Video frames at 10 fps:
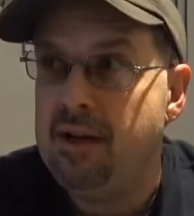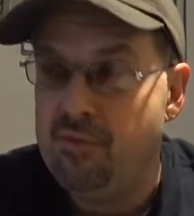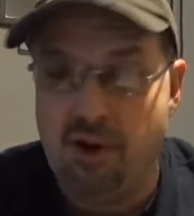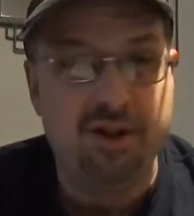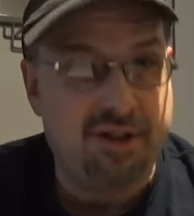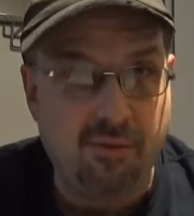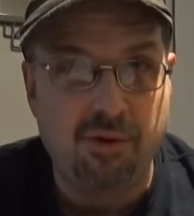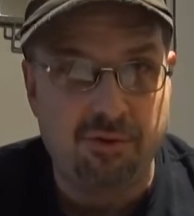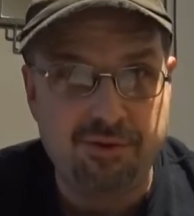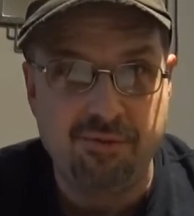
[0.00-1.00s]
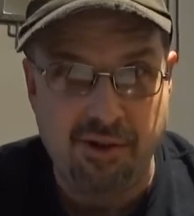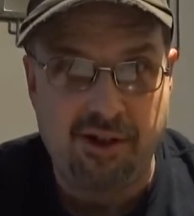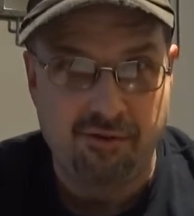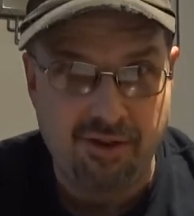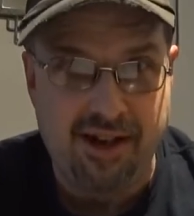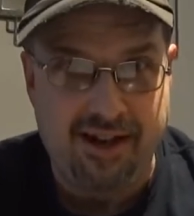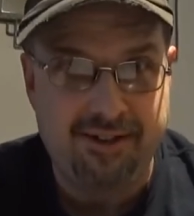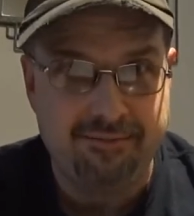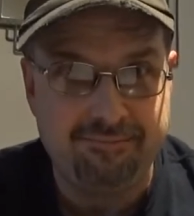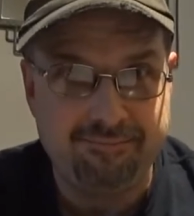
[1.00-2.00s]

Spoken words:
Very difficult to recreate